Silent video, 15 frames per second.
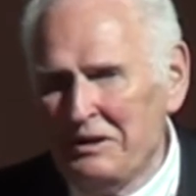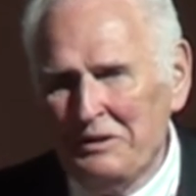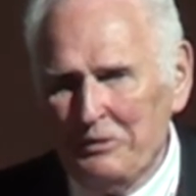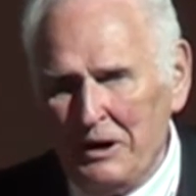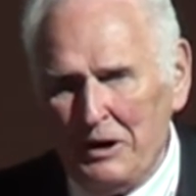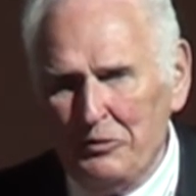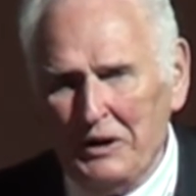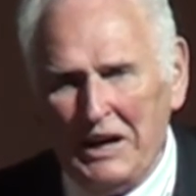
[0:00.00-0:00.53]

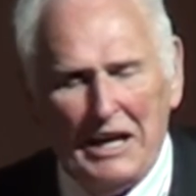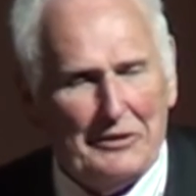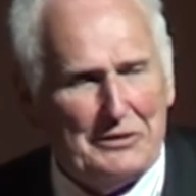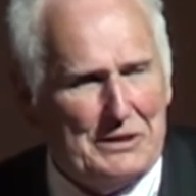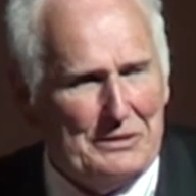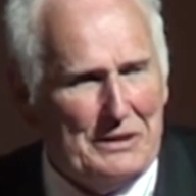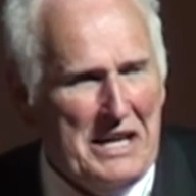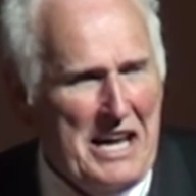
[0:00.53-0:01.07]

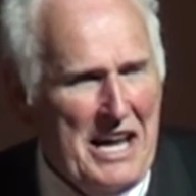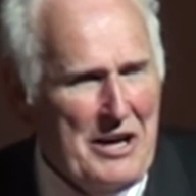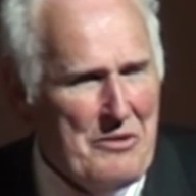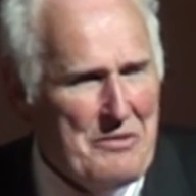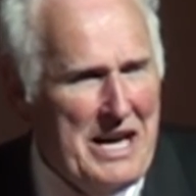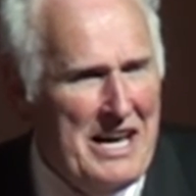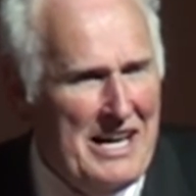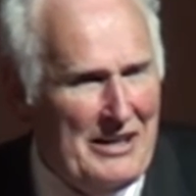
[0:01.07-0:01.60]

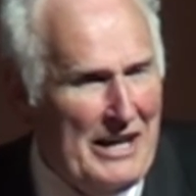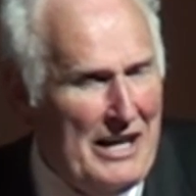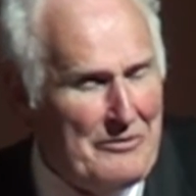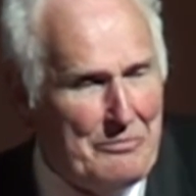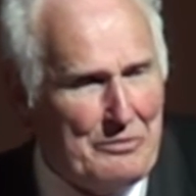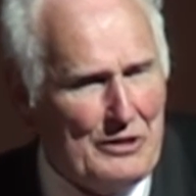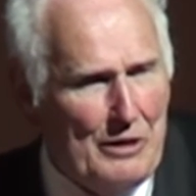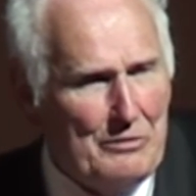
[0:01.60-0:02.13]
we
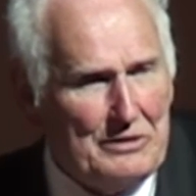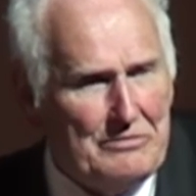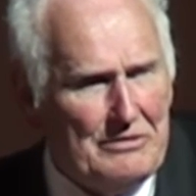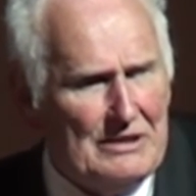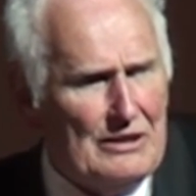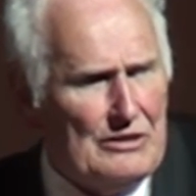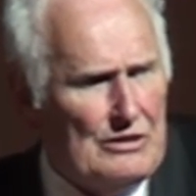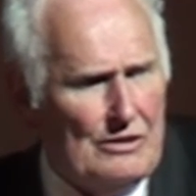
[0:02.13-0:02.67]
have problems
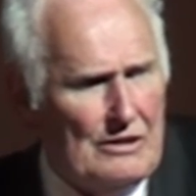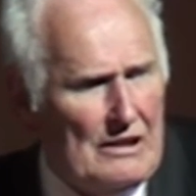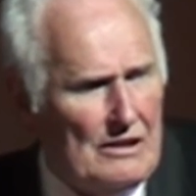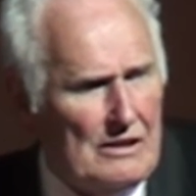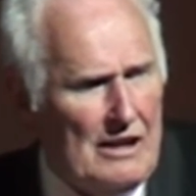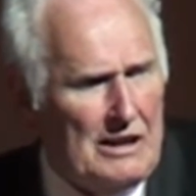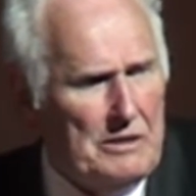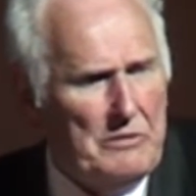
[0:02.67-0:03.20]
with the circular
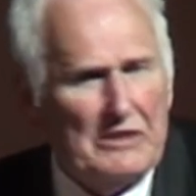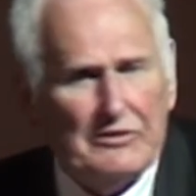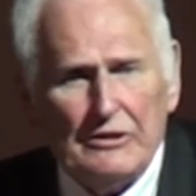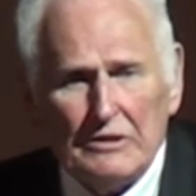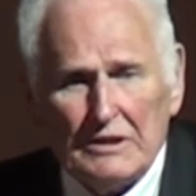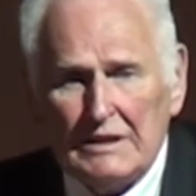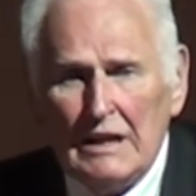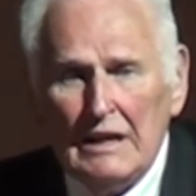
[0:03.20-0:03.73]
economy. Of
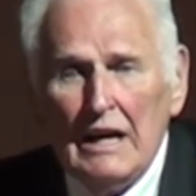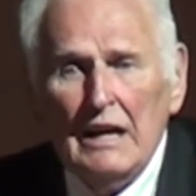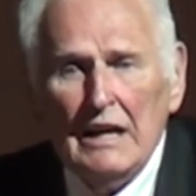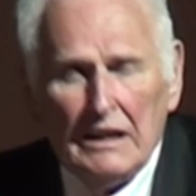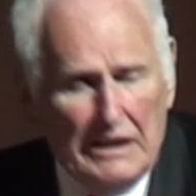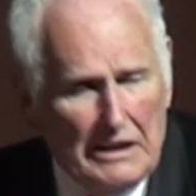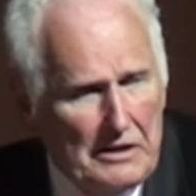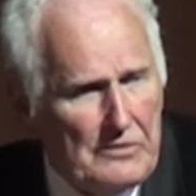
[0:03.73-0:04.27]
course,
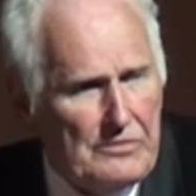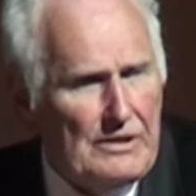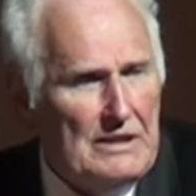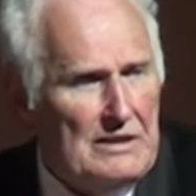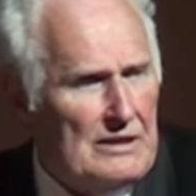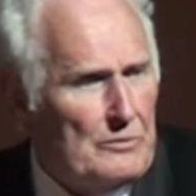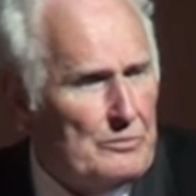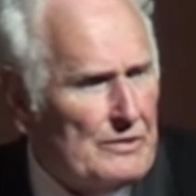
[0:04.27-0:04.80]

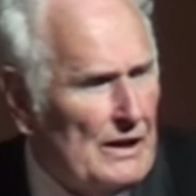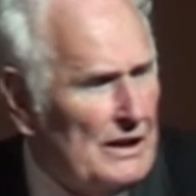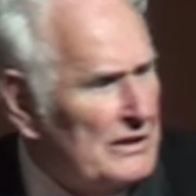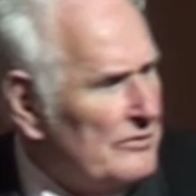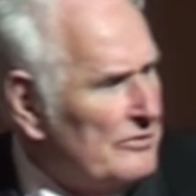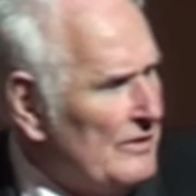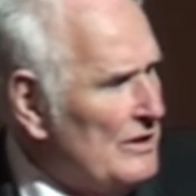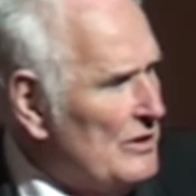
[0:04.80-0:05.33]
increase the price
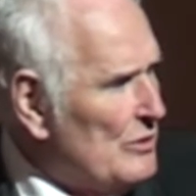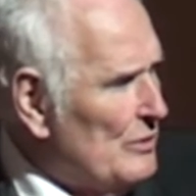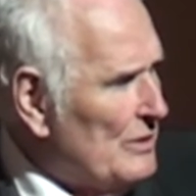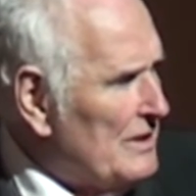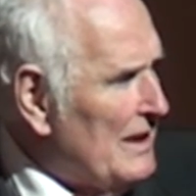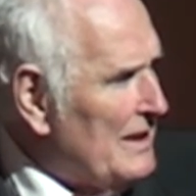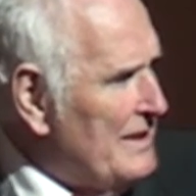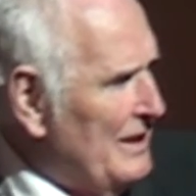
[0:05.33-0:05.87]
of
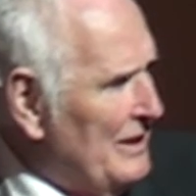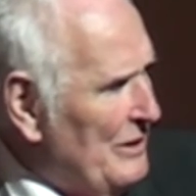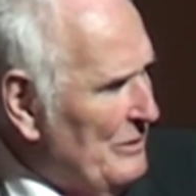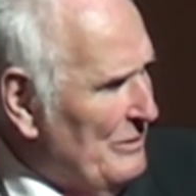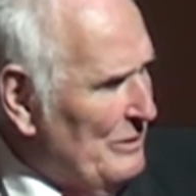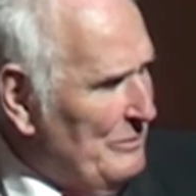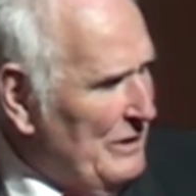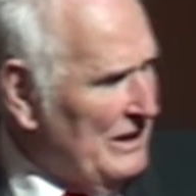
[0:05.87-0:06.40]
resources, I think it
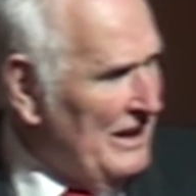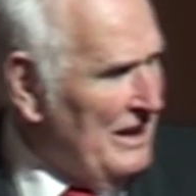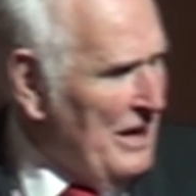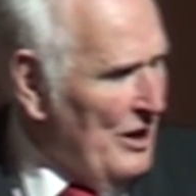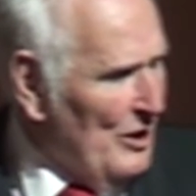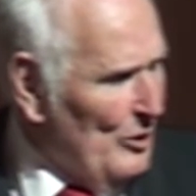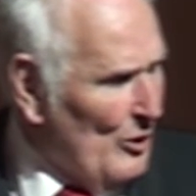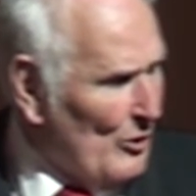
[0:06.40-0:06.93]
will be a
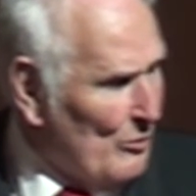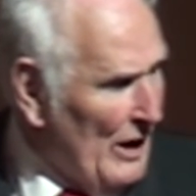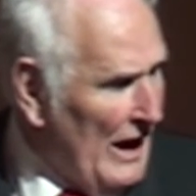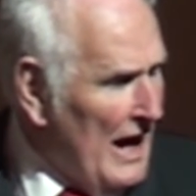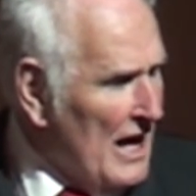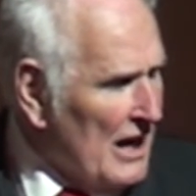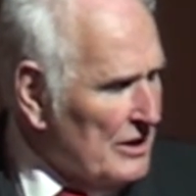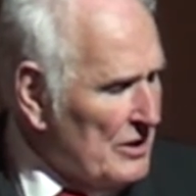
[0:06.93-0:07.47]
long way.
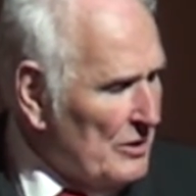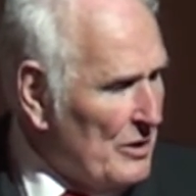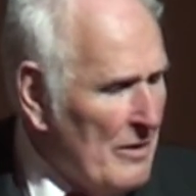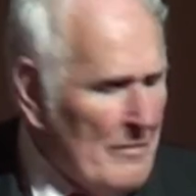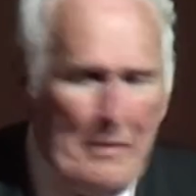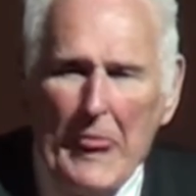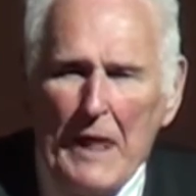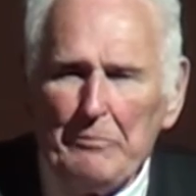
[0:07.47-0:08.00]
So
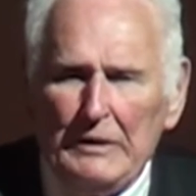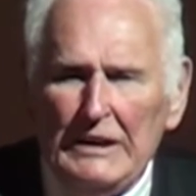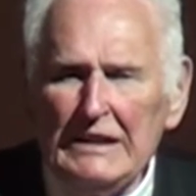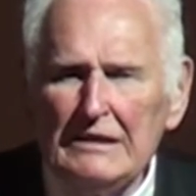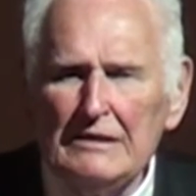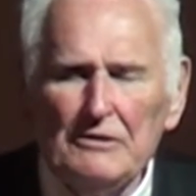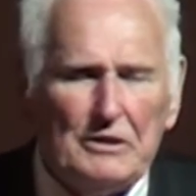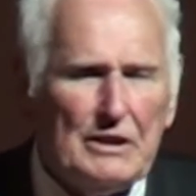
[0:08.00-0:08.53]

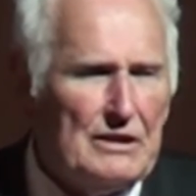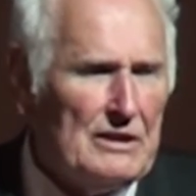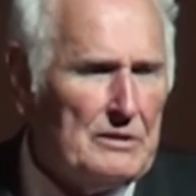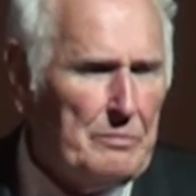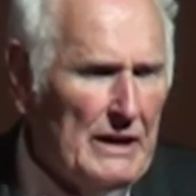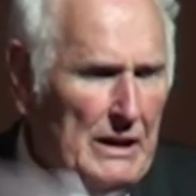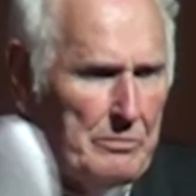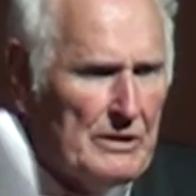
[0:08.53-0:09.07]
please look at this
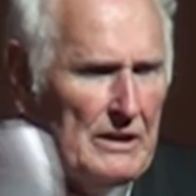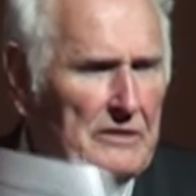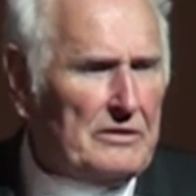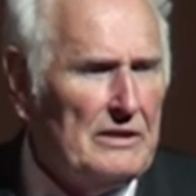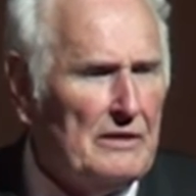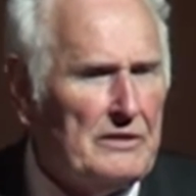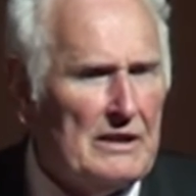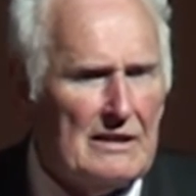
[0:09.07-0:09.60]
paper if
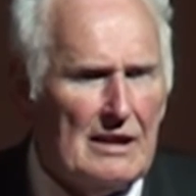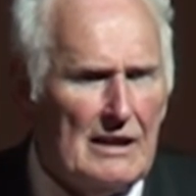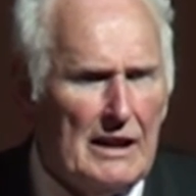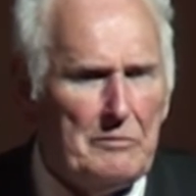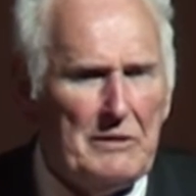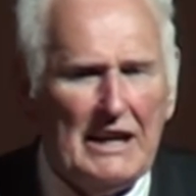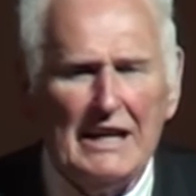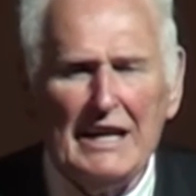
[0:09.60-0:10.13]
you have the
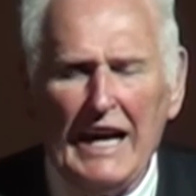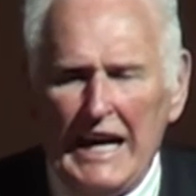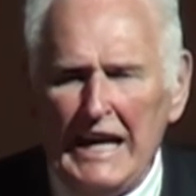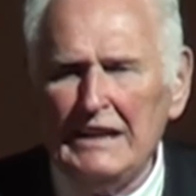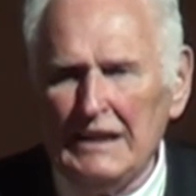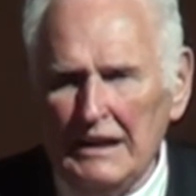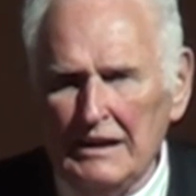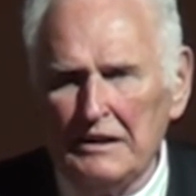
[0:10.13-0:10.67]
time. There are
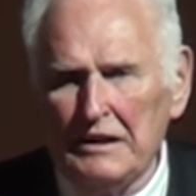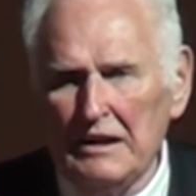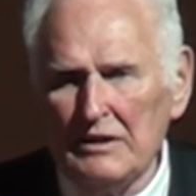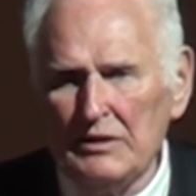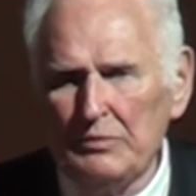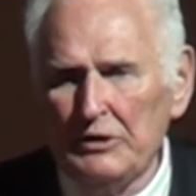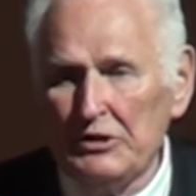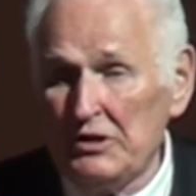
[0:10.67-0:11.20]
8
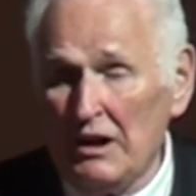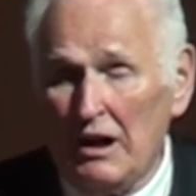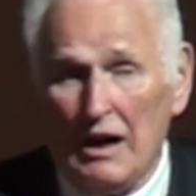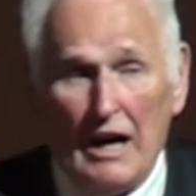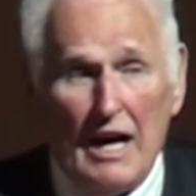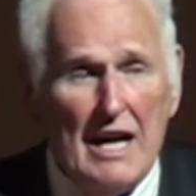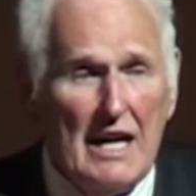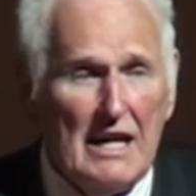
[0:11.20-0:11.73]
areas which
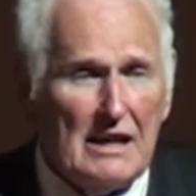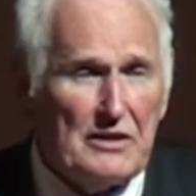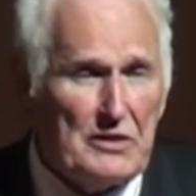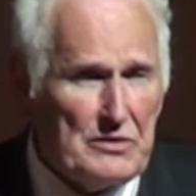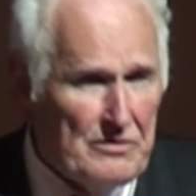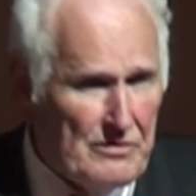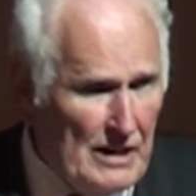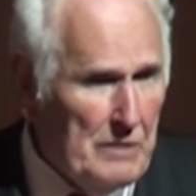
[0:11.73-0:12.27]
are
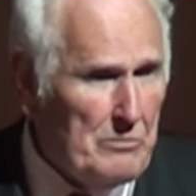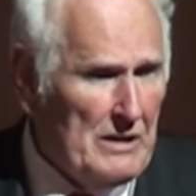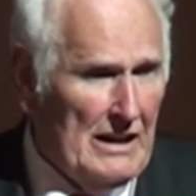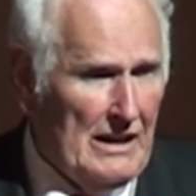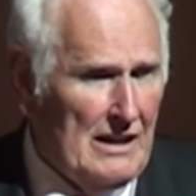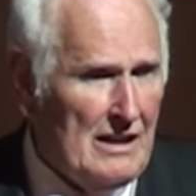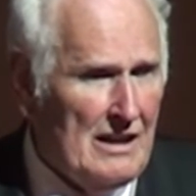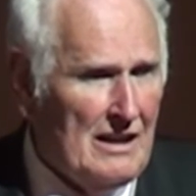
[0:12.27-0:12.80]

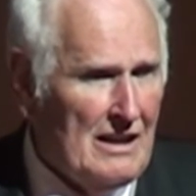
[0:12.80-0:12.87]
extremely